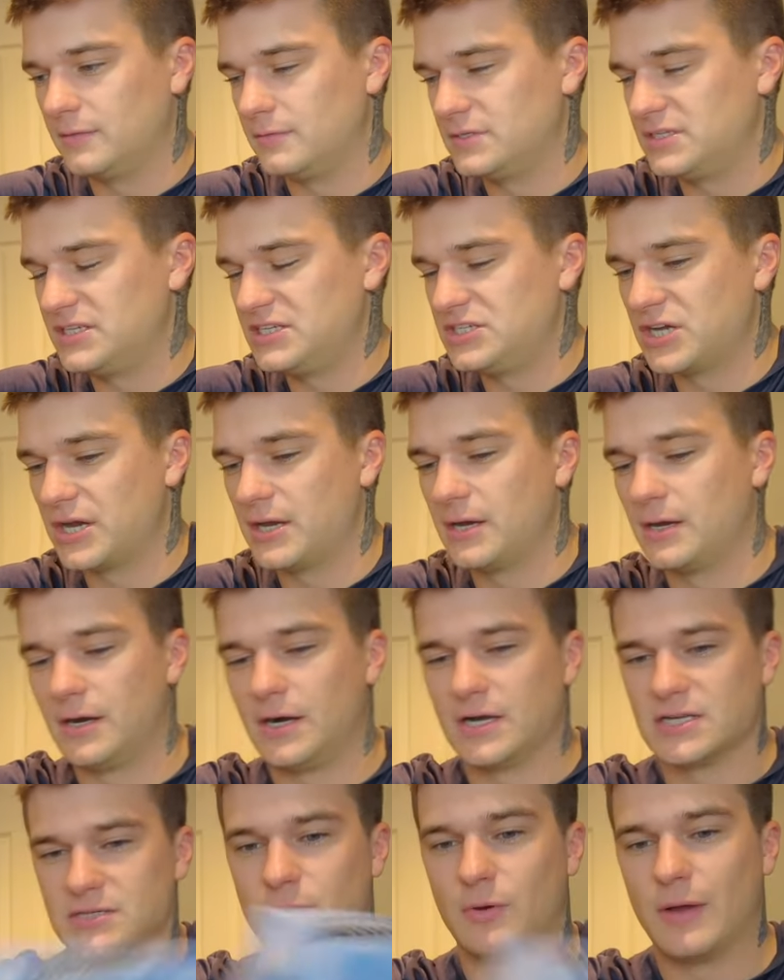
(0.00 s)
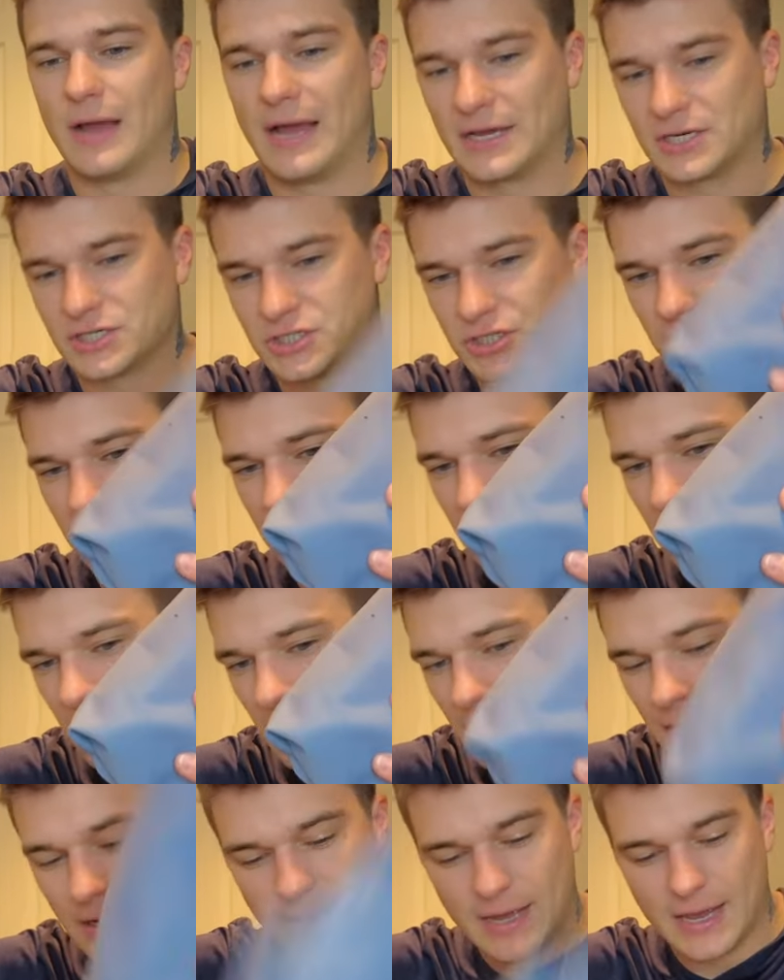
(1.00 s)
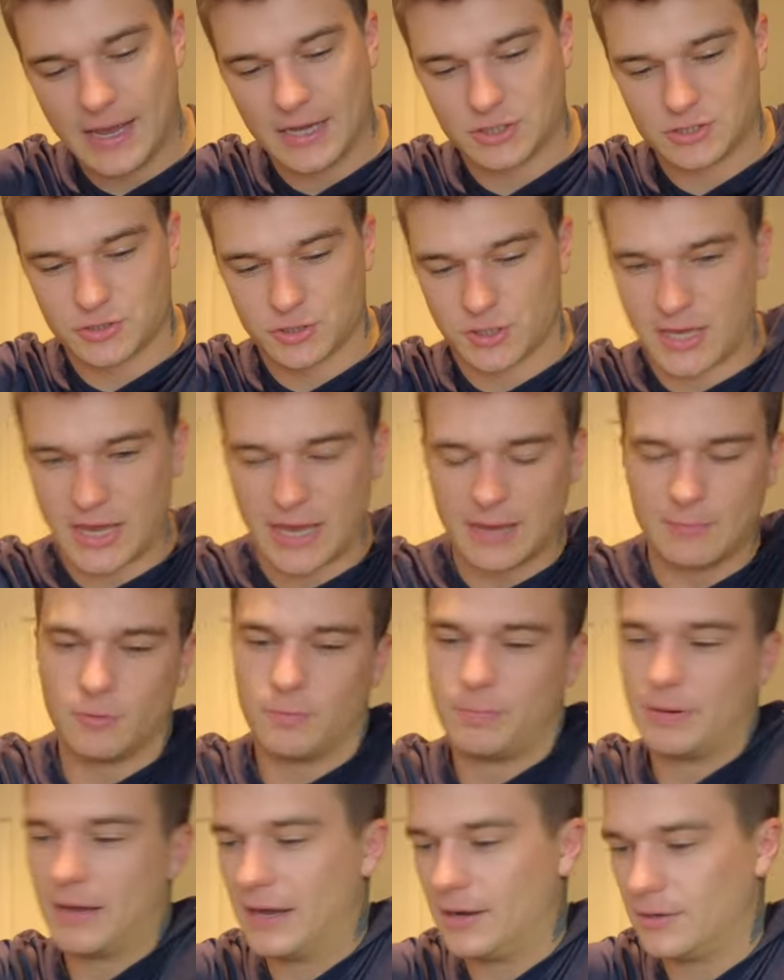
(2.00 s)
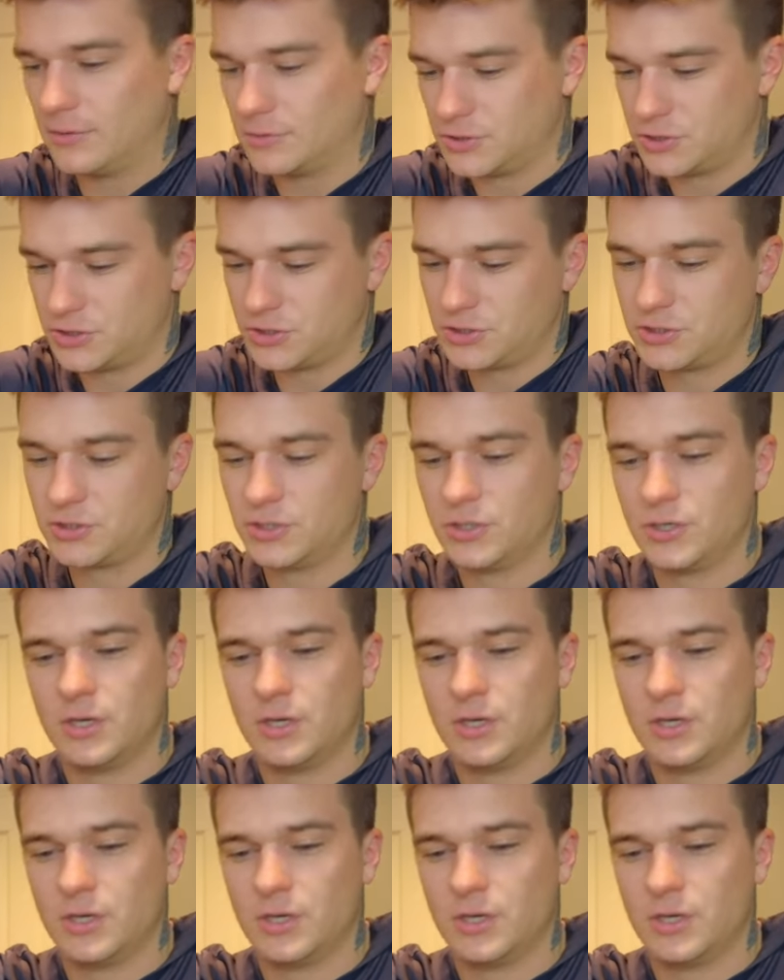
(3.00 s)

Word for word: DJI Osmo Action, extra cable pouch,